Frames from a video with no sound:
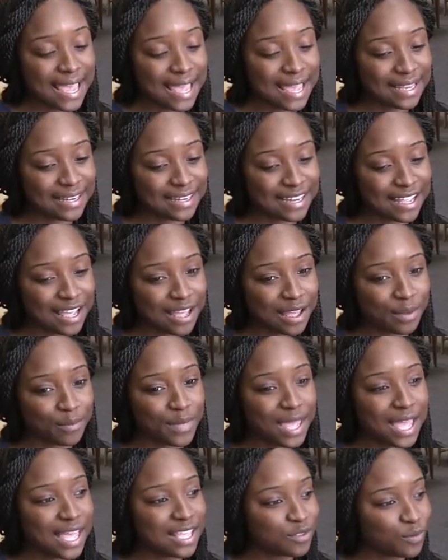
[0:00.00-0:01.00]
And
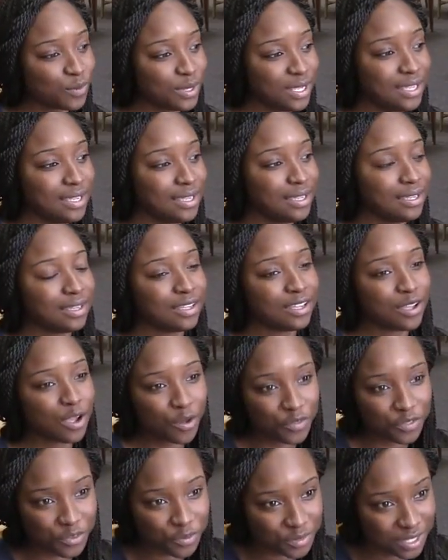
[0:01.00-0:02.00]
as we
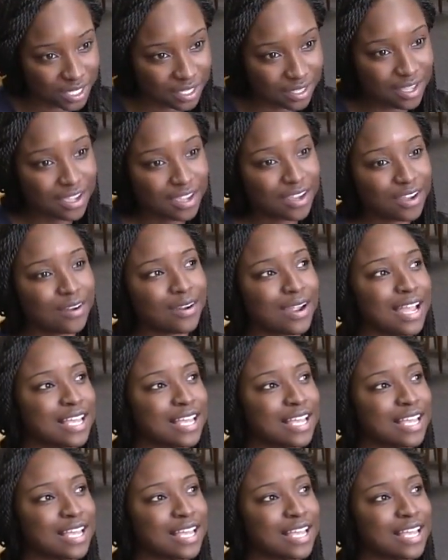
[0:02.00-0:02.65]
go through the year,